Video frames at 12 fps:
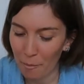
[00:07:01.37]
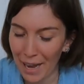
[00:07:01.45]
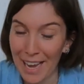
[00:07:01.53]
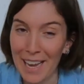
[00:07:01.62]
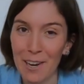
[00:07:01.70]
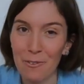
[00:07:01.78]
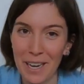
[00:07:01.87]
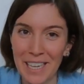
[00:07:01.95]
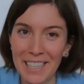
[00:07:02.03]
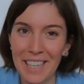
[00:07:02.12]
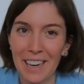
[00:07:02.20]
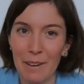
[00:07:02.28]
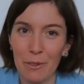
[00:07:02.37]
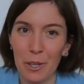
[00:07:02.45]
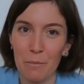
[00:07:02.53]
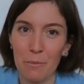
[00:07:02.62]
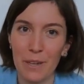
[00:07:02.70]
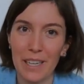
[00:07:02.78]
for my rain gear, I'm
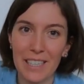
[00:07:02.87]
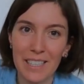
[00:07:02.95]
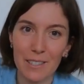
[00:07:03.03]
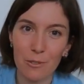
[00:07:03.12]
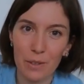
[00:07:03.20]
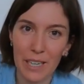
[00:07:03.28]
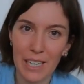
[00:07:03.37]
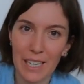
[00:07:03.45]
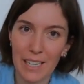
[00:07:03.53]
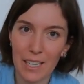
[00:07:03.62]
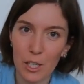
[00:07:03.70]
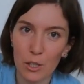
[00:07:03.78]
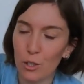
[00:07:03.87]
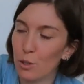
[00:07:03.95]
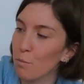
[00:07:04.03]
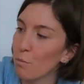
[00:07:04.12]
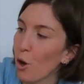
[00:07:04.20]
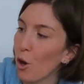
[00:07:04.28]
going to bring these really
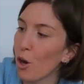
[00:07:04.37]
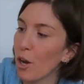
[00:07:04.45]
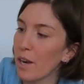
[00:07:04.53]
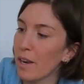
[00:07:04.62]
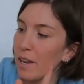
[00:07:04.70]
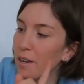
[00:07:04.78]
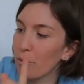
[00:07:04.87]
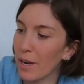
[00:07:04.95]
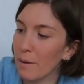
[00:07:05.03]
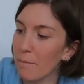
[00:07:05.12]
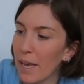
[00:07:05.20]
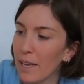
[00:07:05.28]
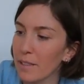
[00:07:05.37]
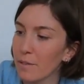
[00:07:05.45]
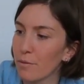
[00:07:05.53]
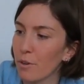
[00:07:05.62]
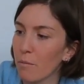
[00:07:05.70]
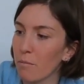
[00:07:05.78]
small rain pants
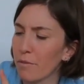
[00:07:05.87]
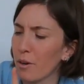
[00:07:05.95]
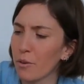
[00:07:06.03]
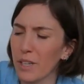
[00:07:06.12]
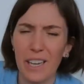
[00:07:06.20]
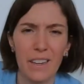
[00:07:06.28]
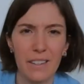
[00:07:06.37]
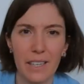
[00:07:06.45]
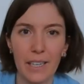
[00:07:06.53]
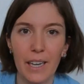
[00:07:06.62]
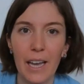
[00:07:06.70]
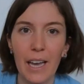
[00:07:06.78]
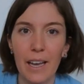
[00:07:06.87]
from VD, I think.